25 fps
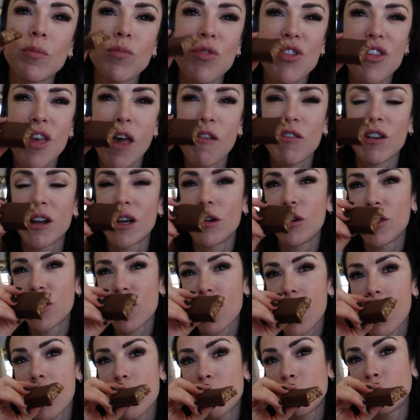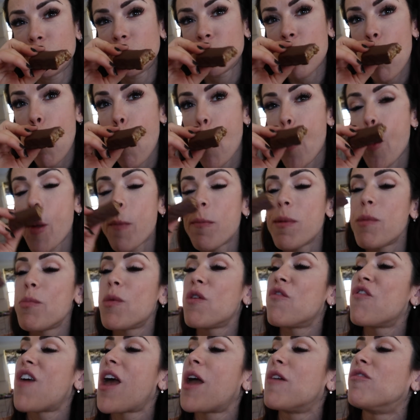7 out of 10. Won't be
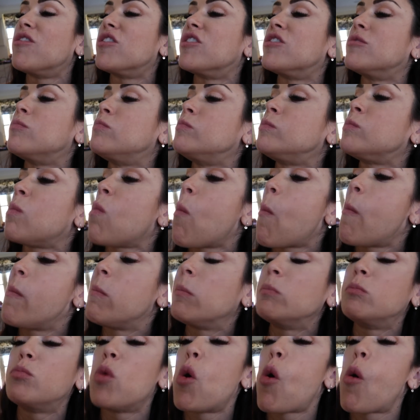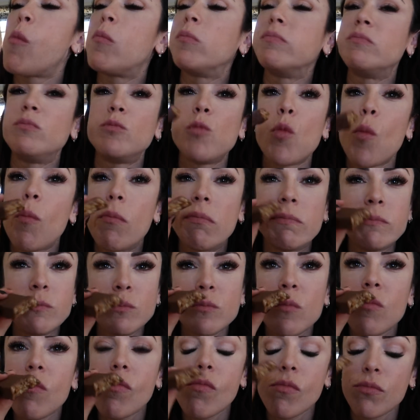my favourite, but
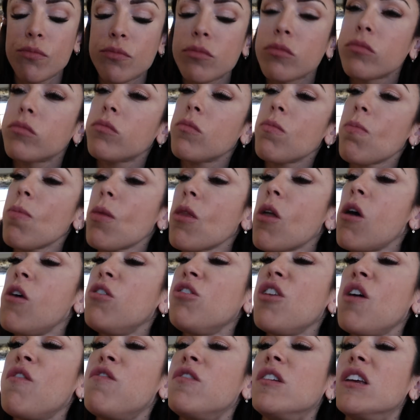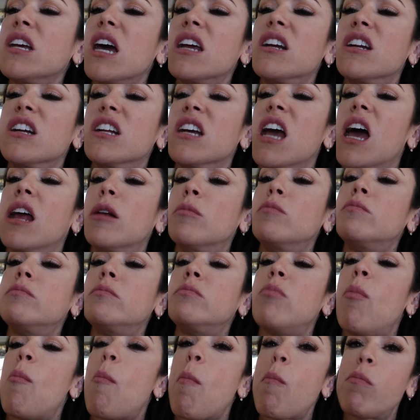I'll definitely get it again.
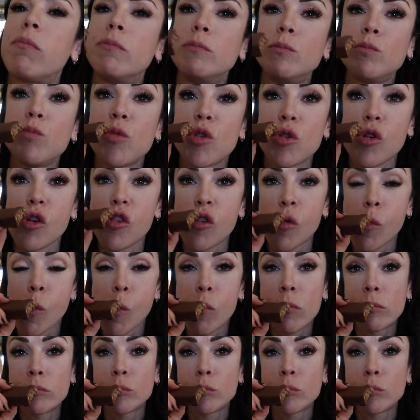It's good.